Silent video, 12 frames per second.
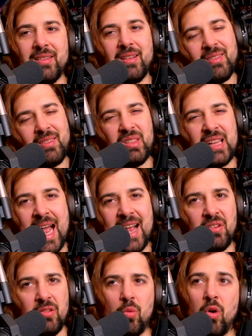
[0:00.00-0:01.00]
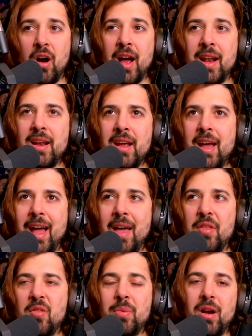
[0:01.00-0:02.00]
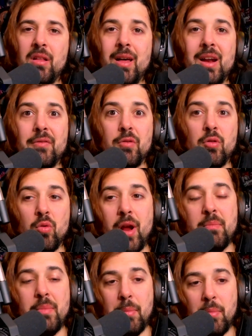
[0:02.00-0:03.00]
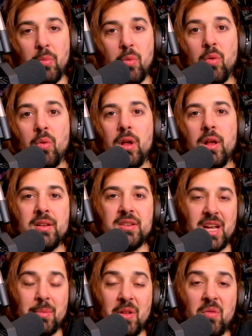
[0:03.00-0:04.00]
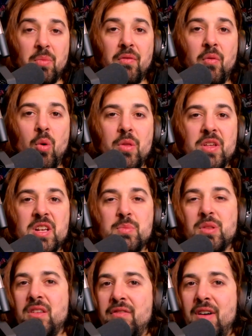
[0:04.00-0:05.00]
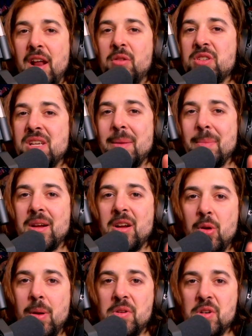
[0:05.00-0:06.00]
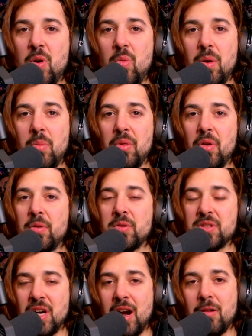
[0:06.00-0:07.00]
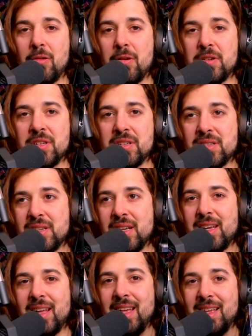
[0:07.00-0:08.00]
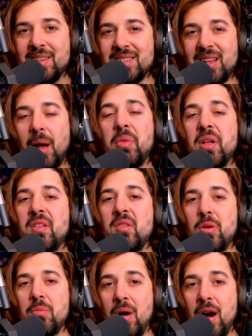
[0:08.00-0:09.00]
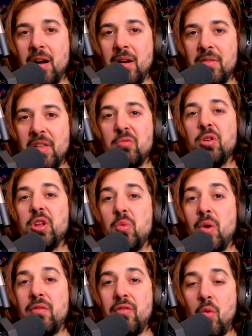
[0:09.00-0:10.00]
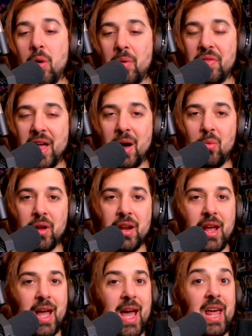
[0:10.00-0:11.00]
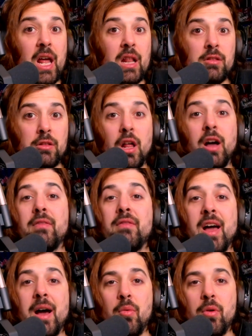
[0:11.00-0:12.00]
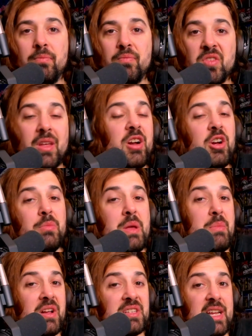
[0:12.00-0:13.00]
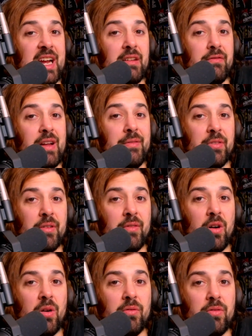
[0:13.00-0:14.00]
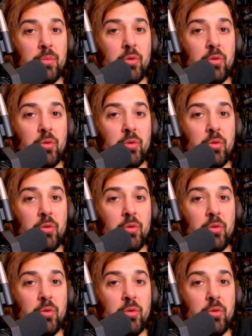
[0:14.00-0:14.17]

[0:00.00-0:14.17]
it's the last one, and there's been a lot of great, memorable segments before this, but the final segment in Creepshow 1 with all those cockroaches is something to admire. They really went for it with that one, and I love that one. So that could be my second favorite of all from